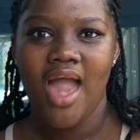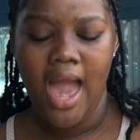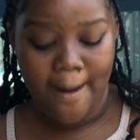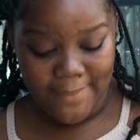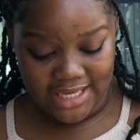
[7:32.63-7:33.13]

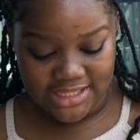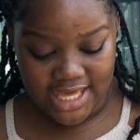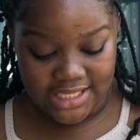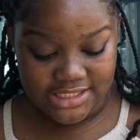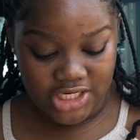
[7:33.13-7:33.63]
I think
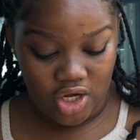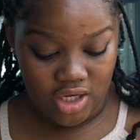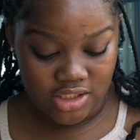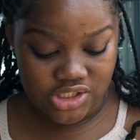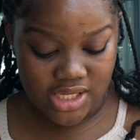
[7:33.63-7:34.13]
I did
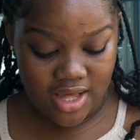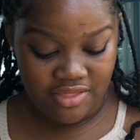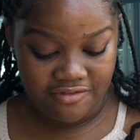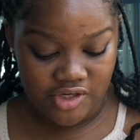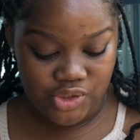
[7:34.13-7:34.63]
answer
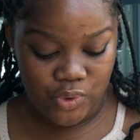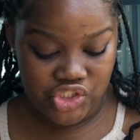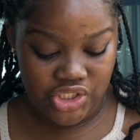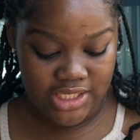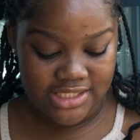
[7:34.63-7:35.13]
the first
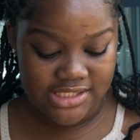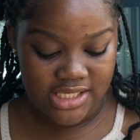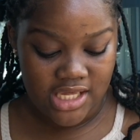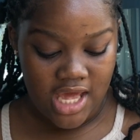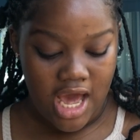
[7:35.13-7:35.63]
question,
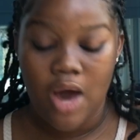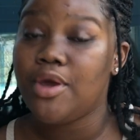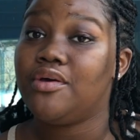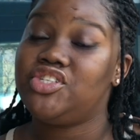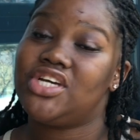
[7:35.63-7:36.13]
Etty. How are
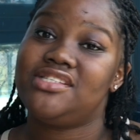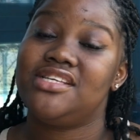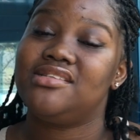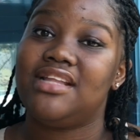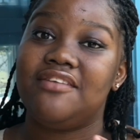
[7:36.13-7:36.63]
you adjusting
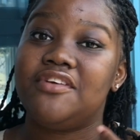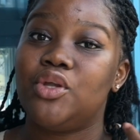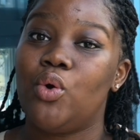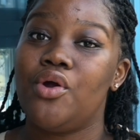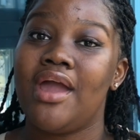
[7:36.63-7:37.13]
to life in
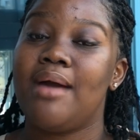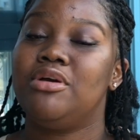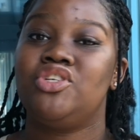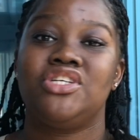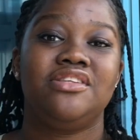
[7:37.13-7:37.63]
Korea? I'm
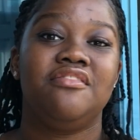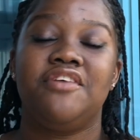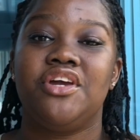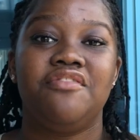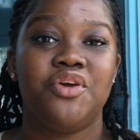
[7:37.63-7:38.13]
adjusting
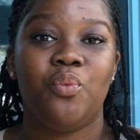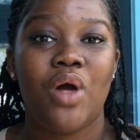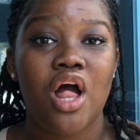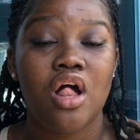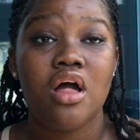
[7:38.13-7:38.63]
very, very
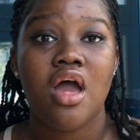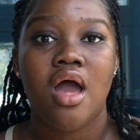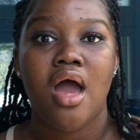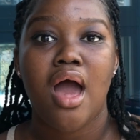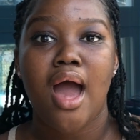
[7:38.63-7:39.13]
well.
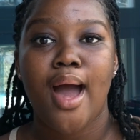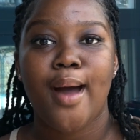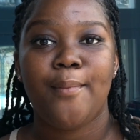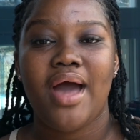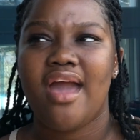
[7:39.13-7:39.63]

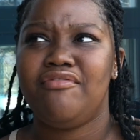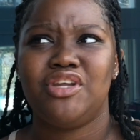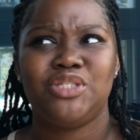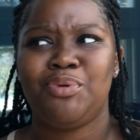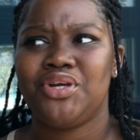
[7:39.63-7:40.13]
I haven't
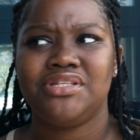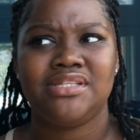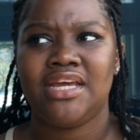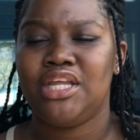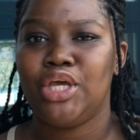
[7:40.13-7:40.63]
experienced
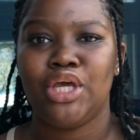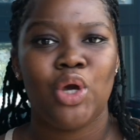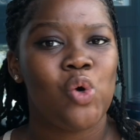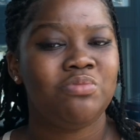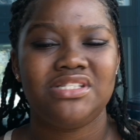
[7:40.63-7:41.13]
any
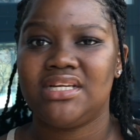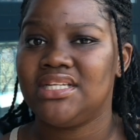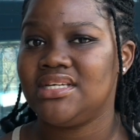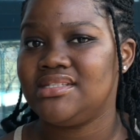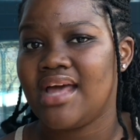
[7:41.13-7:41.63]
homesickness.